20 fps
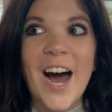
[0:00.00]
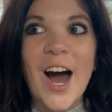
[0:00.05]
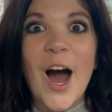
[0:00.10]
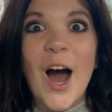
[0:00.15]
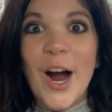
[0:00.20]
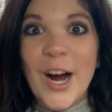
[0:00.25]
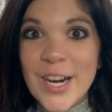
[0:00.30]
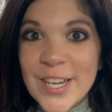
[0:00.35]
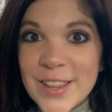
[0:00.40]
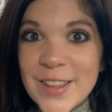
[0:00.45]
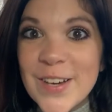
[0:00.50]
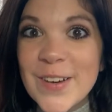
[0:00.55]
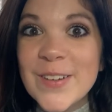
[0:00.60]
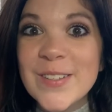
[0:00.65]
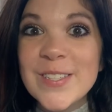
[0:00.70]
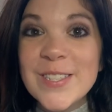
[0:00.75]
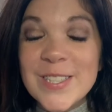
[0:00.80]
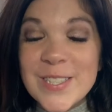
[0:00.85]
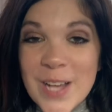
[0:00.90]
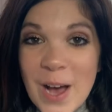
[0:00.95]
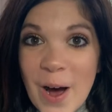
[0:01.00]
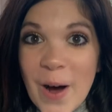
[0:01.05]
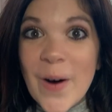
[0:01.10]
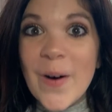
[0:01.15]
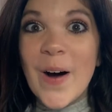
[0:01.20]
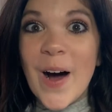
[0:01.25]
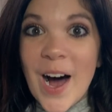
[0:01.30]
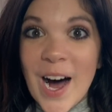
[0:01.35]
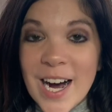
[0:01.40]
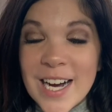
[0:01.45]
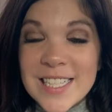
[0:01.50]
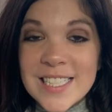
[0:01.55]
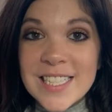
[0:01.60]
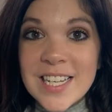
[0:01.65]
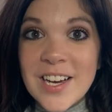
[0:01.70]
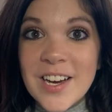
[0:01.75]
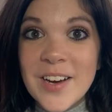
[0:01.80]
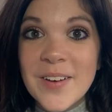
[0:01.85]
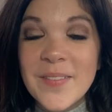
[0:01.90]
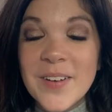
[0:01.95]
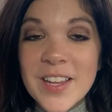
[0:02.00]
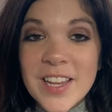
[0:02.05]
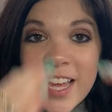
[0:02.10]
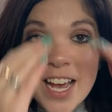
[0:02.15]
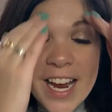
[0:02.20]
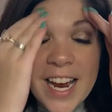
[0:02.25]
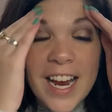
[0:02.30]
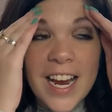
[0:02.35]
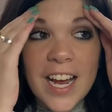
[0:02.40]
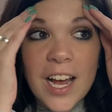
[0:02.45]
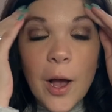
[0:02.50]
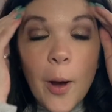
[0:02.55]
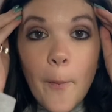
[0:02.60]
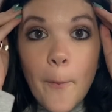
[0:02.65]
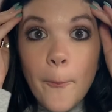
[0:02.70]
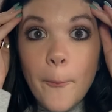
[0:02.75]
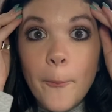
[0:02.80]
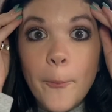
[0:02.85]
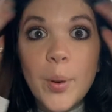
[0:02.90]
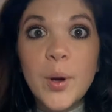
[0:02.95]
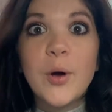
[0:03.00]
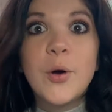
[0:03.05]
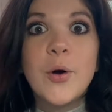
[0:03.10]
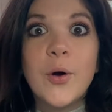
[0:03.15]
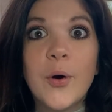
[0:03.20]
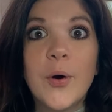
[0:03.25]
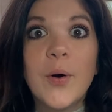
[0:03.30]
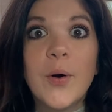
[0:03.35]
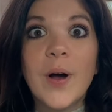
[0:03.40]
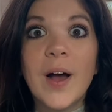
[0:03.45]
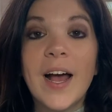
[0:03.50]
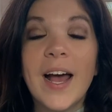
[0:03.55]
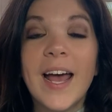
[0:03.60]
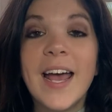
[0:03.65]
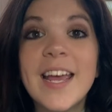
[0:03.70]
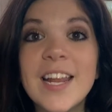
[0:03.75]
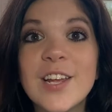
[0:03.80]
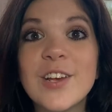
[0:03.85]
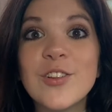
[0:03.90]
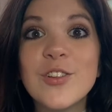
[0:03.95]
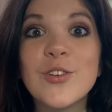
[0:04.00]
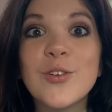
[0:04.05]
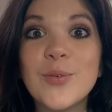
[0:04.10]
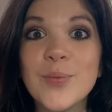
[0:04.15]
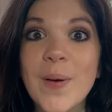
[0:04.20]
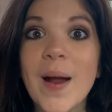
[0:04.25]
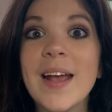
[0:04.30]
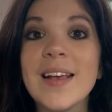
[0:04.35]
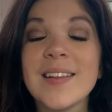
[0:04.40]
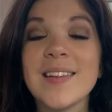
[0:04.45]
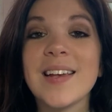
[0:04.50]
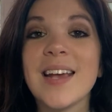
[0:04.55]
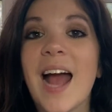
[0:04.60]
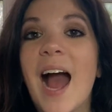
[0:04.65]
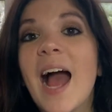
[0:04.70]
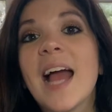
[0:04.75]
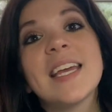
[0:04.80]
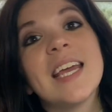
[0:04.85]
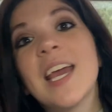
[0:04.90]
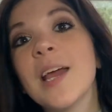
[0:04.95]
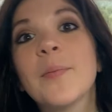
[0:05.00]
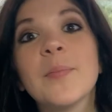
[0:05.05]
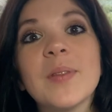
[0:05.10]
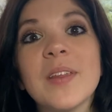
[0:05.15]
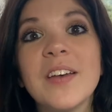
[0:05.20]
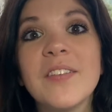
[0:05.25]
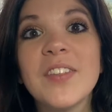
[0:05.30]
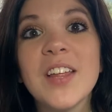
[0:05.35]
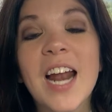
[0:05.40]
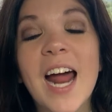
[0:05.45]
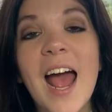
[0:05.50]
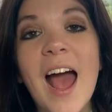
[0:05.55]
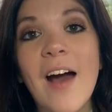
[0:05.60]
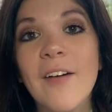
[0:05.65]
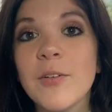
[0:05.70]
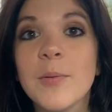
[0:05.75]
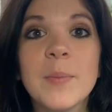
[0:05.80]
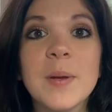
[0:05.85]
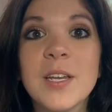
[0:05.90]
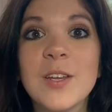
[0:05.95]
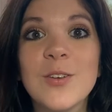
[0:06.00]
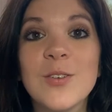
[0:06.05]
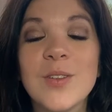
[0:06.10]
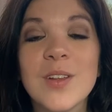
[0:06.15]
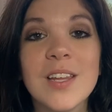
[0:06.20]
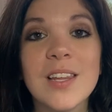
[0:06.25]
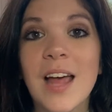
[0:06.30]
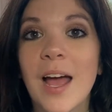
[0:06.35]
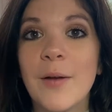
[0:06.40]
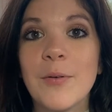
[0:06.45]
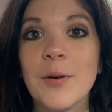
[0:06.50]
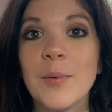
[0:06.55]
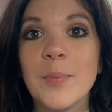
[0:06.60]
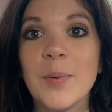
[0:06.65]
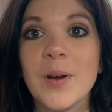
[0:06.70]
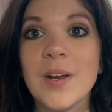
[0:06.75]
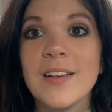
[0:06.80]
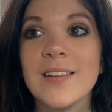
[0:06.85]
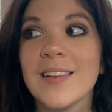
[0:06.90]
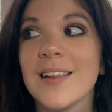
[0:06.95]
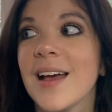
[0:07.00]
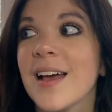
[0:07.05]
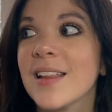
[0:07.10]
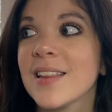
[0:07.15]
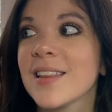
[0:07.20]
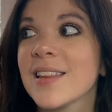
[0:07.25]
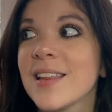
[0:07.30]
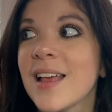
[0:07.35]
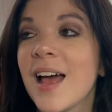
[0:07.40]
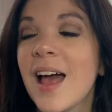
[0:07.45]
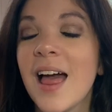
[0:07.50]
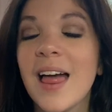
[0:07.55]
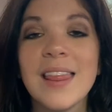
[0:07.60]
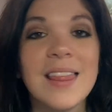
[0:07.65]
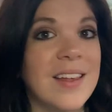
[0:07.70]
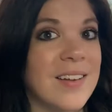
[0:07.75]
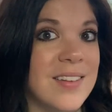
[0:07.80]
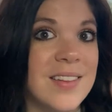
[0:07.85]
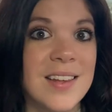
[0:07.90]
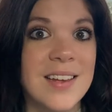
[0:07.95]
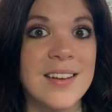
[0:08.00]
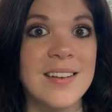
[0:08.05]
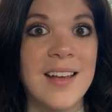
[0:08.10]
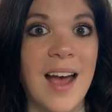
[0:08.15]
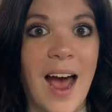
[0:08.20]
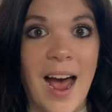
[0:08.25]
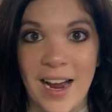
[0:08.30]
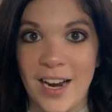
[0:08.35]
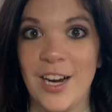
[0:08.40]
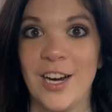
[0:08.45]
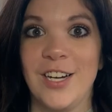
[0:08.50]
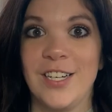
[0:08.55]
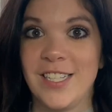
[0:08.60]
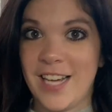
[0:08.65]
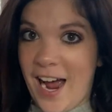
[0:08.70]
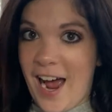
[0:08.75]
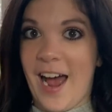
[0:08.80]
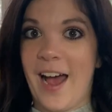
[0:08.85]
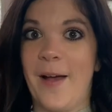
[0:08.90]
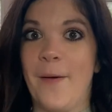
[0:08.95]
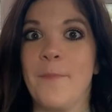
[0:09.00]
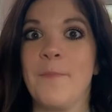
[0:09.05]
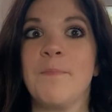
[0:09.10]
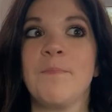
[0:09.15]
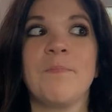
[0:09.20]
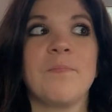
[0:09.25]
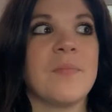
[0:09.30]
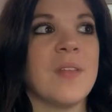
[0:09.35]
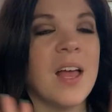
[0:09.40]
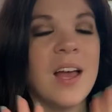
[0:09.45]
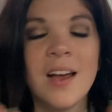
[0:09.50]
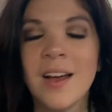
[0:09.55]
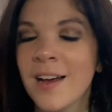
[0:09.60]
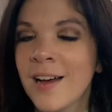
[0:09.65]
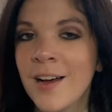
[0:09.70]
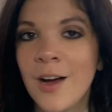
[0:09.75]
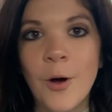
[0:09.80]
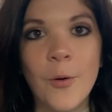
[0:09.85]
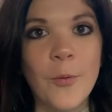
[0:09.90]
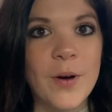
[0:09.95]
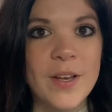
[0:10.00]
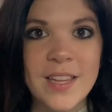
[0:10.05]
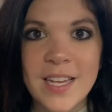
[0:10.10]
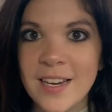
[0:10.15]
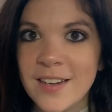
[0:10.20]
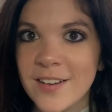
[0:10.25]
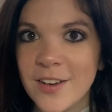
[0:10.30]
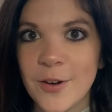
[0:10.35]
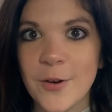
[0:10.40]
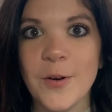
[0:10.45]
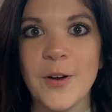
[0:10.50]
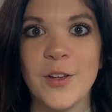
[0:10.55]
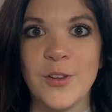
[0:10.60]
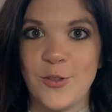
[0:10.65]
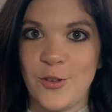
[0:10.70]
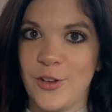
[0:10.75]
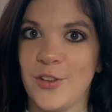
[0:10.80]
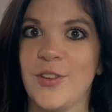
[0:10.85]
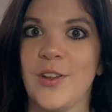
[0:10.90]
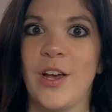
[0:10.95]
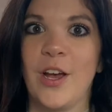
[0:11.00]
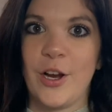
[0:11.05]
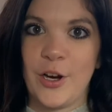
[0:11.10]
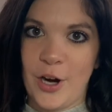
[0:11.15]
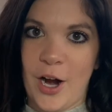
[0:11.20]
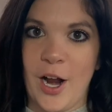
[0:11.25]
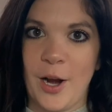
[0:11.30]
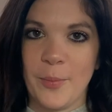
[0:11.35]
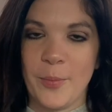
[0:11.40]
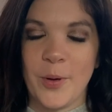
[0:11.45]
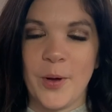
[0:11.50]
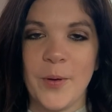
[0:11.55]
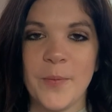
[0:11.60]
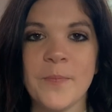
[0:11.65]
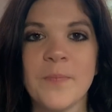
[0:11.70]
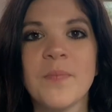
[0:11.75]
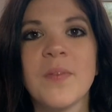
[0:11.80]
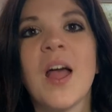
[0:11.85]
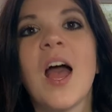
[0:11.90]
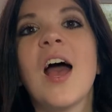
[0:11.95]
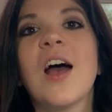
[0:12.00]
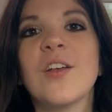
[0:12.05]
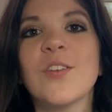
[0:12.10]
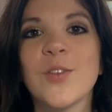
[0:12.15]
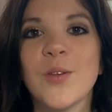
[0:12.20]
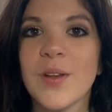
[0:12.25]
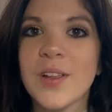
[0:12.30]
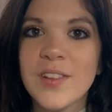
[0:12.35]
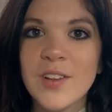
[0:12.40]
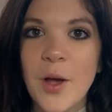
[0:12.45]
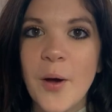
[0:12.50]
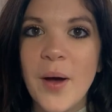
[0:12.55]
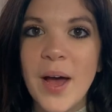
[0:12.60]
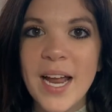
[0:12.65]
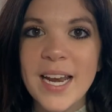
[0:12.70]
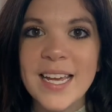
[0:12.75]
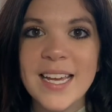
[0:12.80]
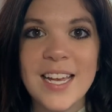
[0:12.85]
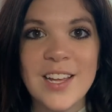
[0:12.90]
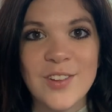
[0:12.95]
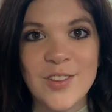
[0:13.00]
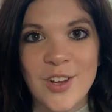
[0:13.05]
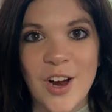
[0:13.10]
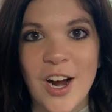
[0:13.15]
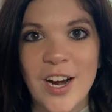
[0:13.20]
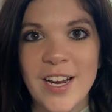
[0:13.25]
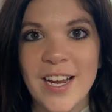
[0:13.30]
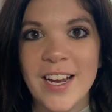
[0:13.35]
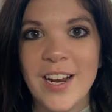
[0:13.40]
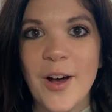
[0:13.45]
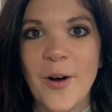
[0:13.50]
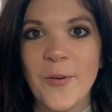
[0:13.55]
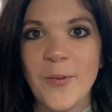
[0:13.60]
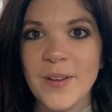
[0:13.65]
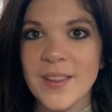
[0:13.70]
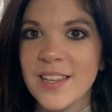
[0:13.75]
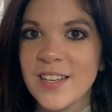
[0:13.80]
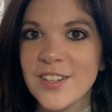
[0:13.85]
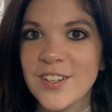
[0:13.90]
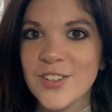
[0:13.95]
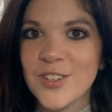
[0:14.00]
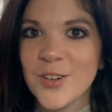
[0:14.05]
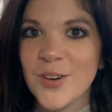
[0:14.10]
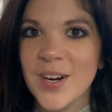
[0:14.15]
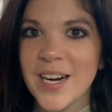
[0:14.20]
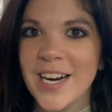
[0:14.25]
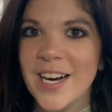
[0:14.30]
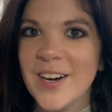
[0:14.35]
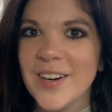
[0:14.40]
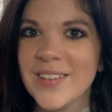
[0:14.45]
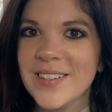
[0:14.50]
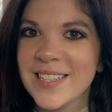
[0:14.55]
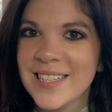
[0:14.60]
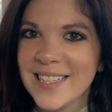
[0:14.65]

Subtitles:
Aren't those so awesome? Like, it is crazy. I can't believe that I haven't been using Lightroom presets this entire time. What they do is just incredible. So let's go ahead and get started with the tutorial.